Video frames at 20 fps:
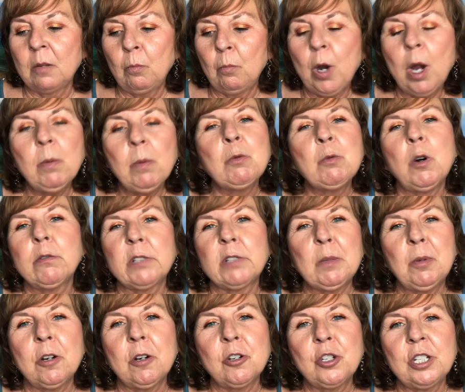probably won't
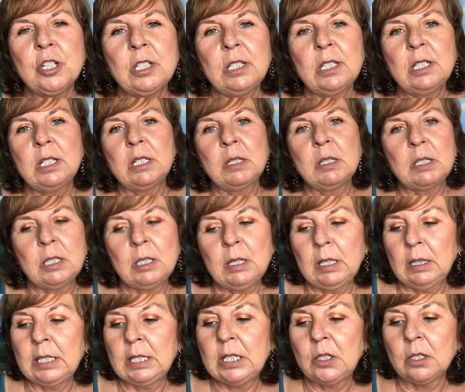repurchase it,
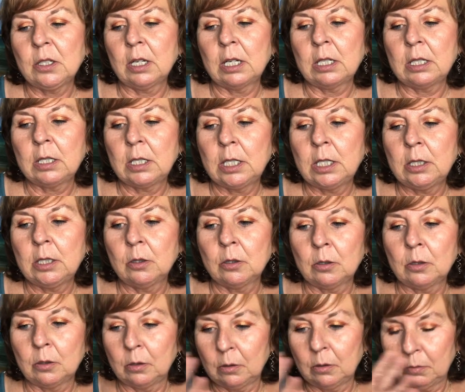at least not
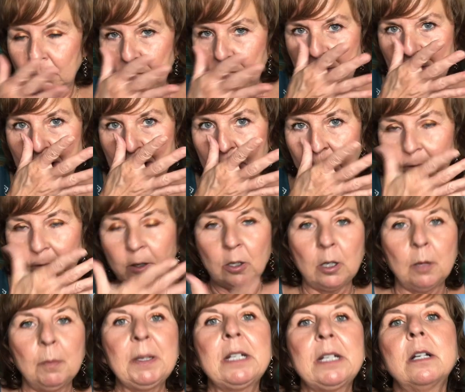until maybe the
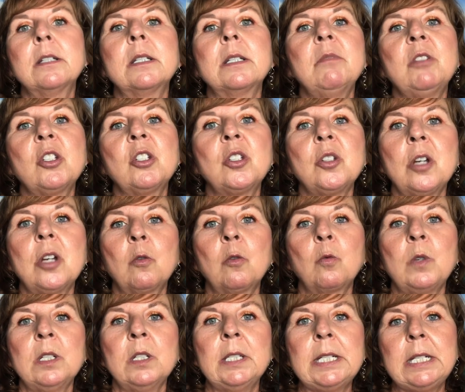fall because I'm just
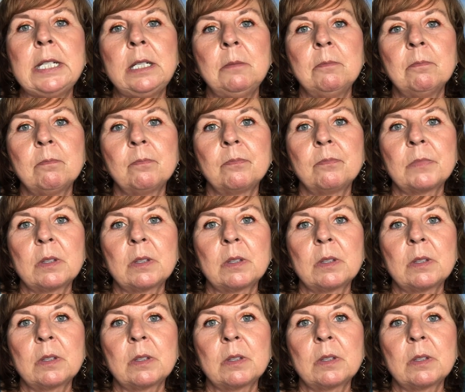not really